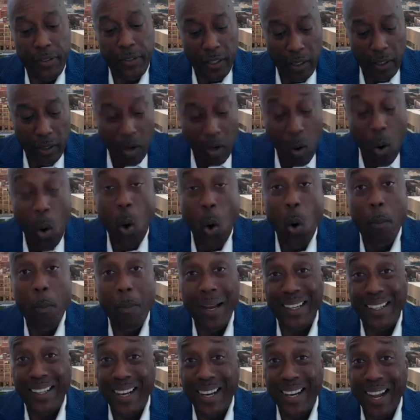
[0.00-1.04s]
and go, oh my
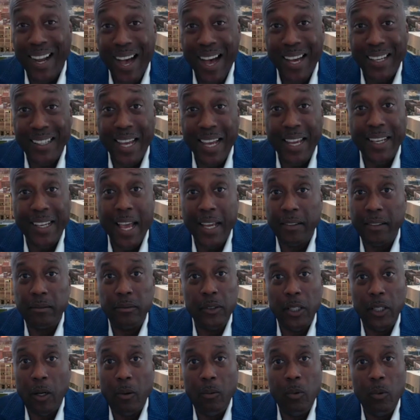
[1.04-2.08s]
God,
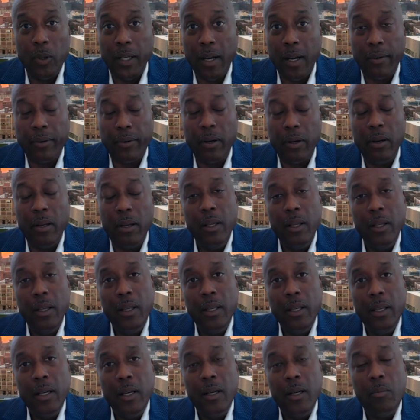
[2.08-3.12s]
whatever.
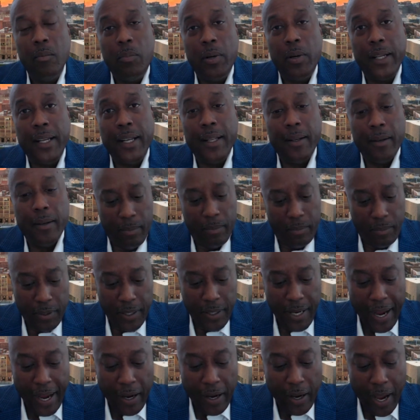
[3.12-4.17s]
But
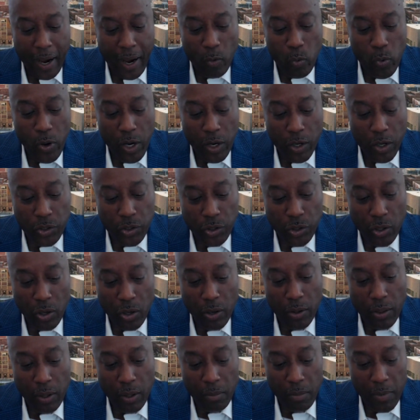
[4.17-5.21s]
I reassure
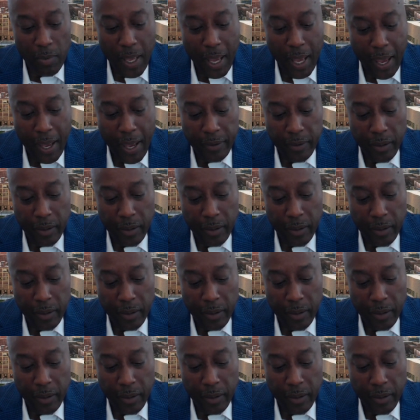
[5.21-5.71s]
them that